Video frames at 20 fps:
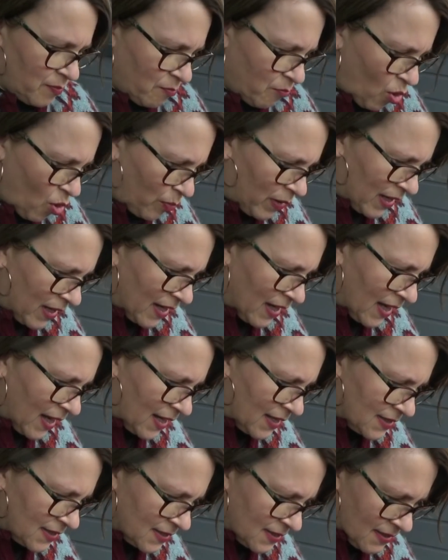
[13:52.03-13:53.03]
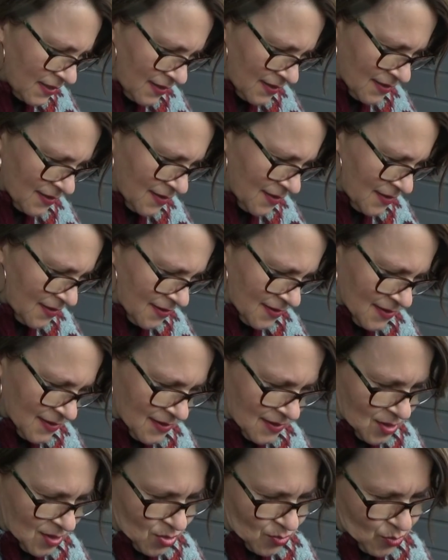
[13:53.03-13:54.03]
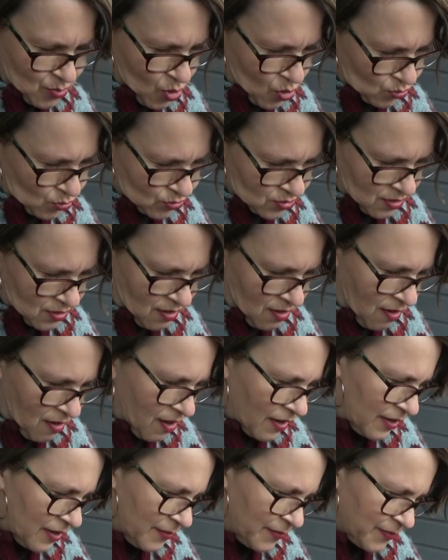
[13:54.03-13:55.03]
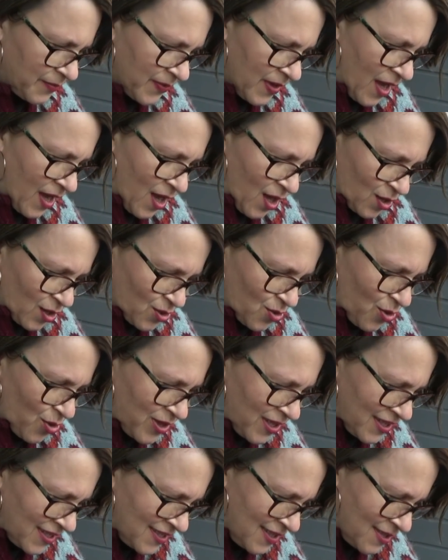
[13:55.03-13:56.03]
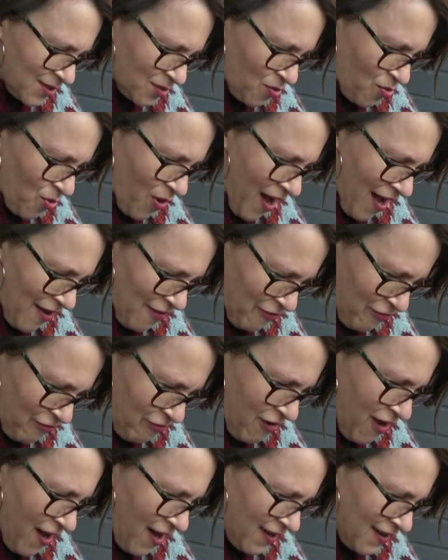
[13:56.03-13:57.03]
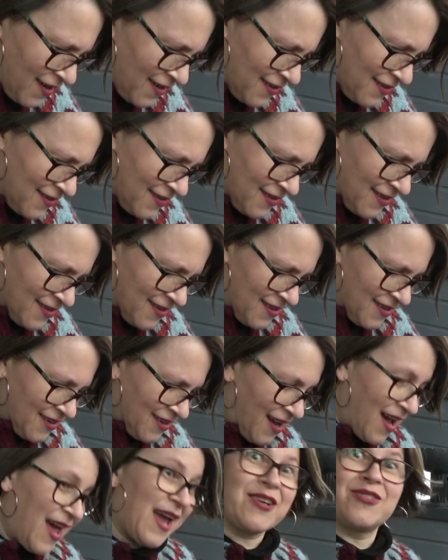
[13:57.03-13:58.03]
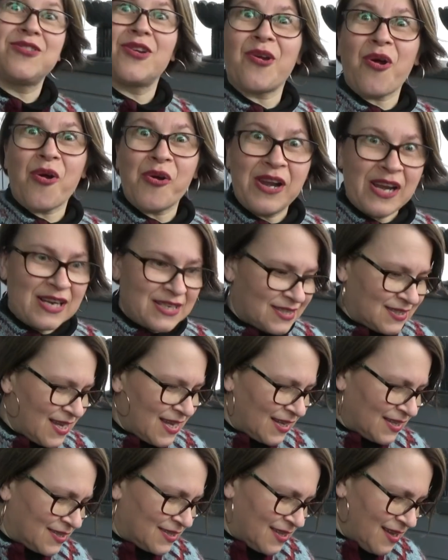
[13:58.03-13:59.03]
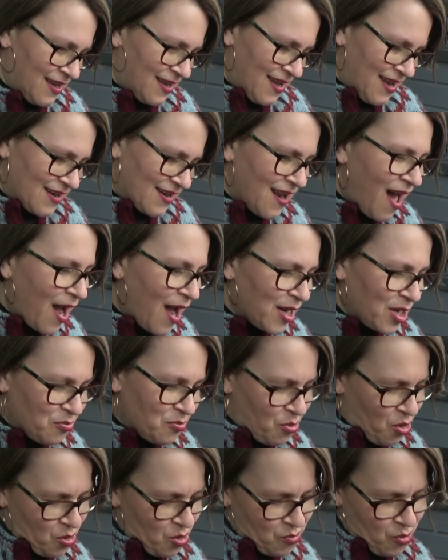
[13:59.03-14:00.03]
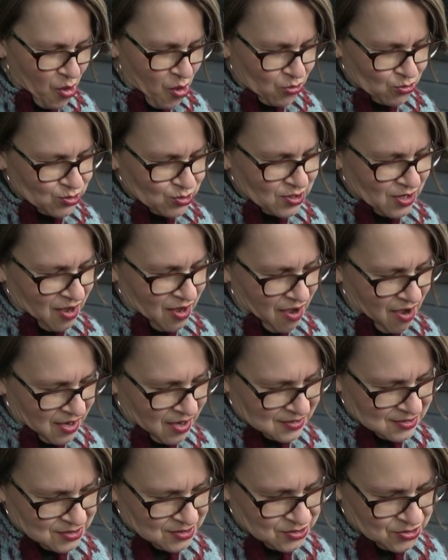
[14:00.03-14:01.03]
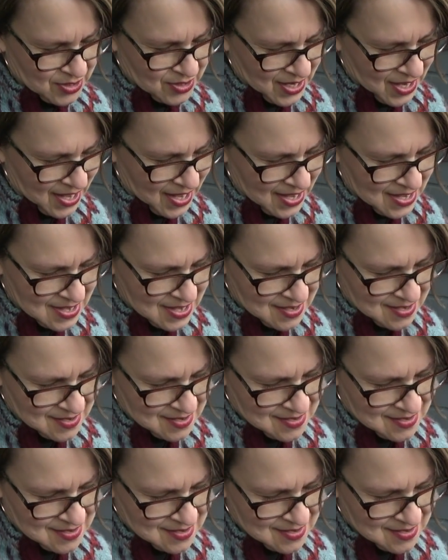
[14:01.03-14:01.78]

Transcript: bobbin lace postcard. So this is quite fun. I actually already sent 9 more postcards today.